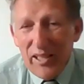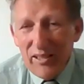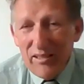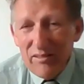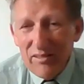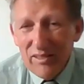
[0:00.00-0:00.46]

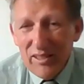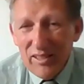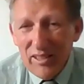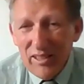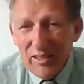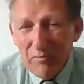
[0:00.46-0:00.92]
then
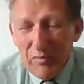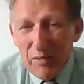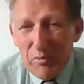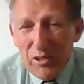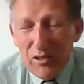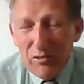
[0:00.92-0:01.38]

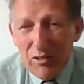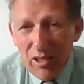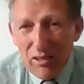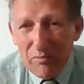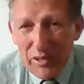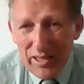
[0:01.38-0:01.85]
maybe you
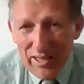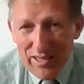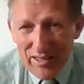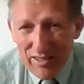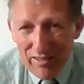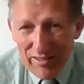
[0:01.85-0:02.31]
got a bit
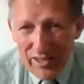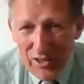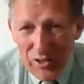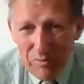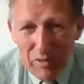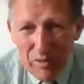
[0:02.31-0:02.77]

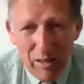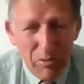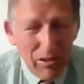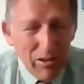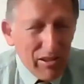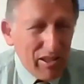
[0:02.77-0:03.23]
discouraged.
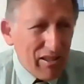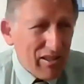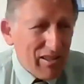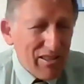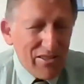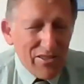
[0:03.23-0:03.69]
Maybe you're
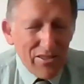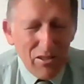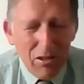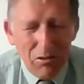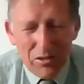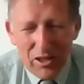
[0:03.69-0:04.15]
thinking it's
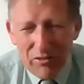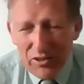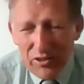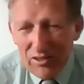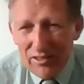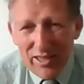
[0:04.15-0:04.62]
so
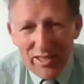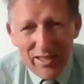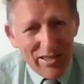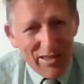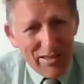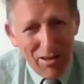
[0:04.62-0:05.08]
difficult,
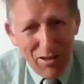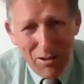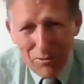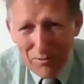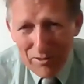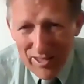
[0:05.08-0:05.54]
it's
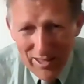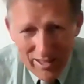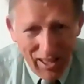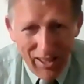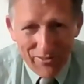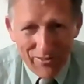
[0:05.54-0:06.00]
so
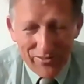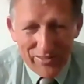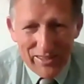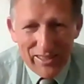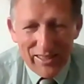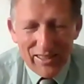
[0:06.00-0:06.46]
tough.
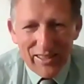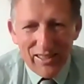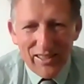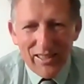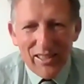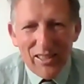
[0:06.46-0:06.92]

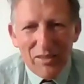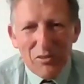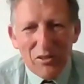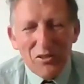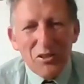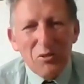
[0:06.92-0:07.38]

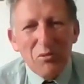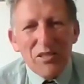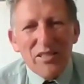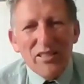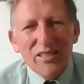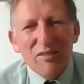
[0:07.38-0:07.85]
The Lord
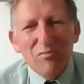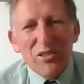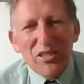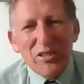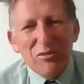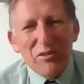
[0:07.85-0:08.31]
wants to come
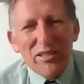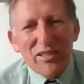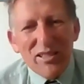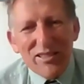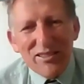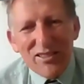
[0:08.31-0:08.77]
to you and
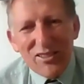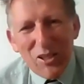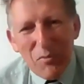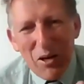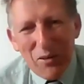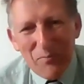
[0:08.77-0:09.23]
says,
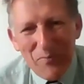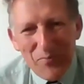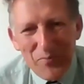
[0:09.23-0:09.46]
Come on,